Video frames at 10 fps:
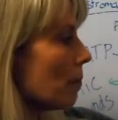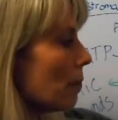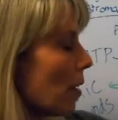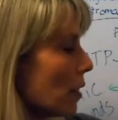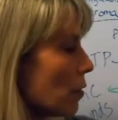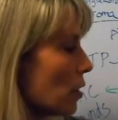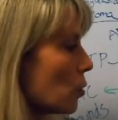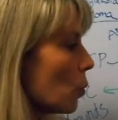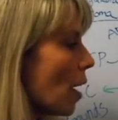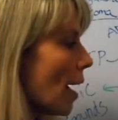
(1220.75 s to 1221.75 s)
phosphates
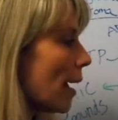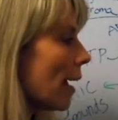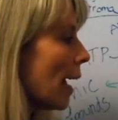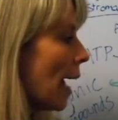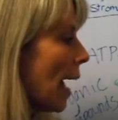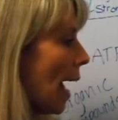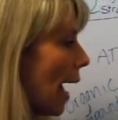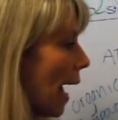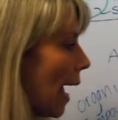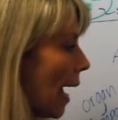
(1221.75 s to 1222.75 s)
away
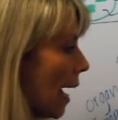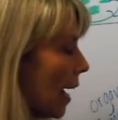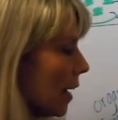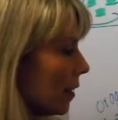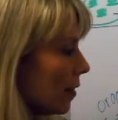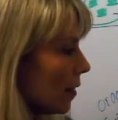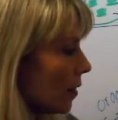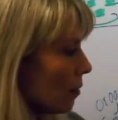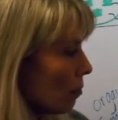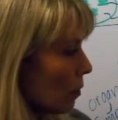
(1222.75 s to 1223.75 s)
and
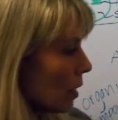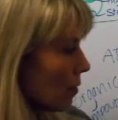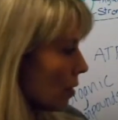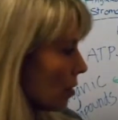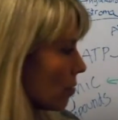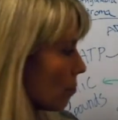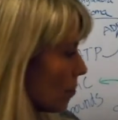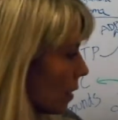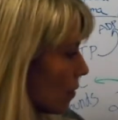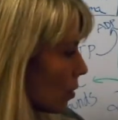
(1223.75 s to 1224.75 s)
leave
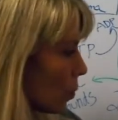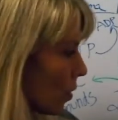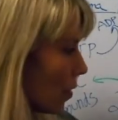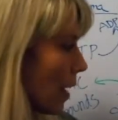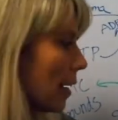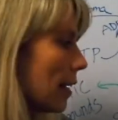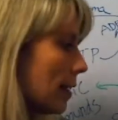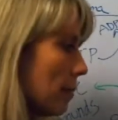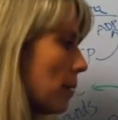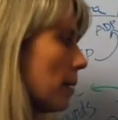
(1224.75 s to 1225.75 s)
us with
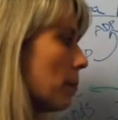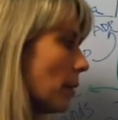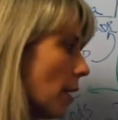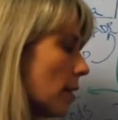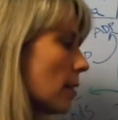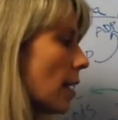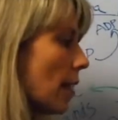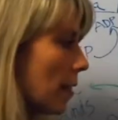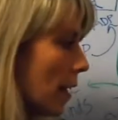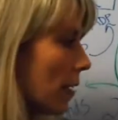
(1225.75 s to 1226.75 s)
NADP plus,
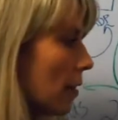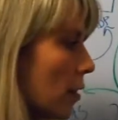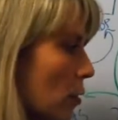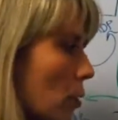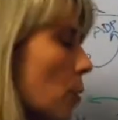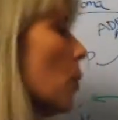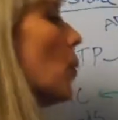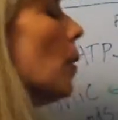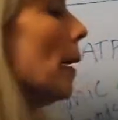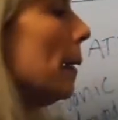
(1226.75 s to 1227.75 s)
and then the
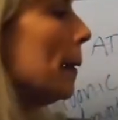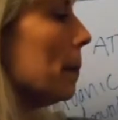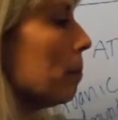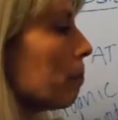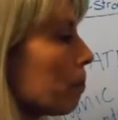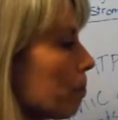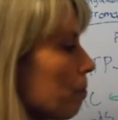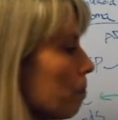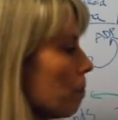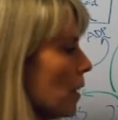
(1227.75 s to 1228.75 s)
two
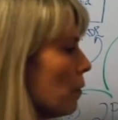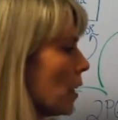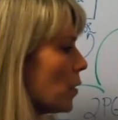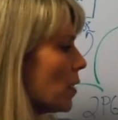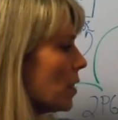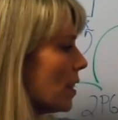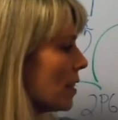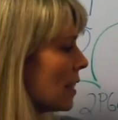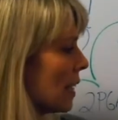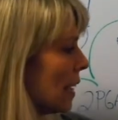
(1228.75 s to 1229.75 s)
phosphates.
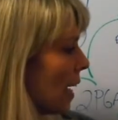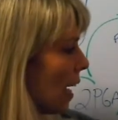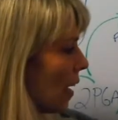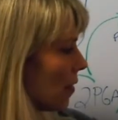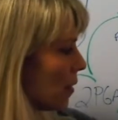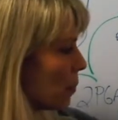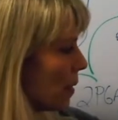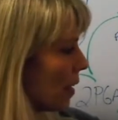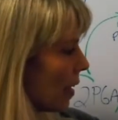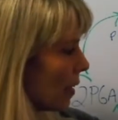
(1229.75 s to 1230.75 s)
This
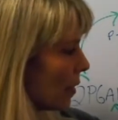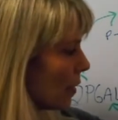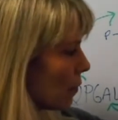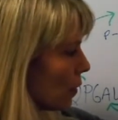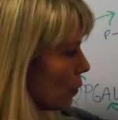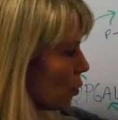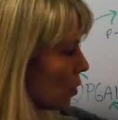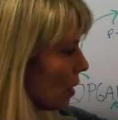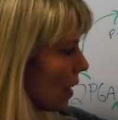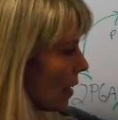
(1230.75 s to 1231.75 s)
PI, if you
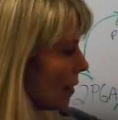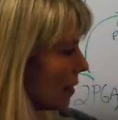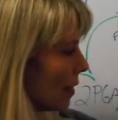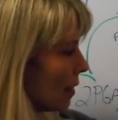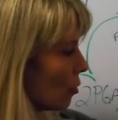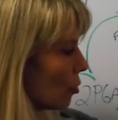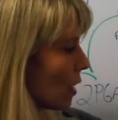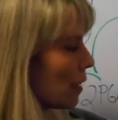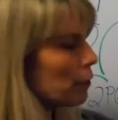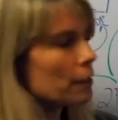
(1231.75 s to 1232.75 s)
see that, it's just
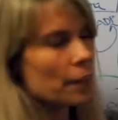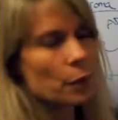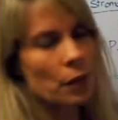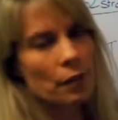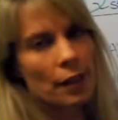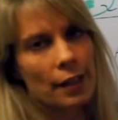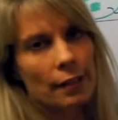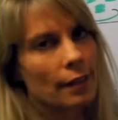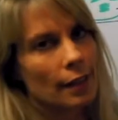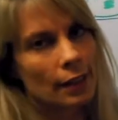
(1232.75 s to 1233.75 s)
kind of a fancy way of
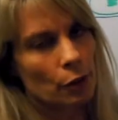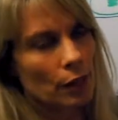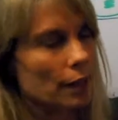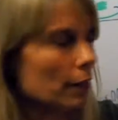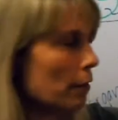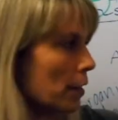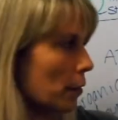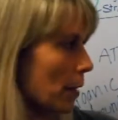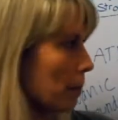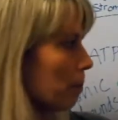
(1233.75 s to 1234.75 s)
writing inorganic
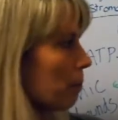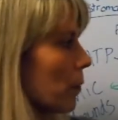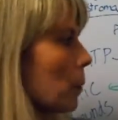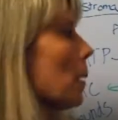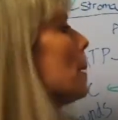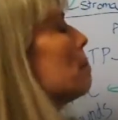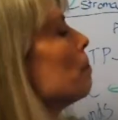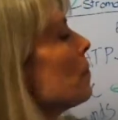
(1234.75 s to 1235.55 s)
phosphate, okay?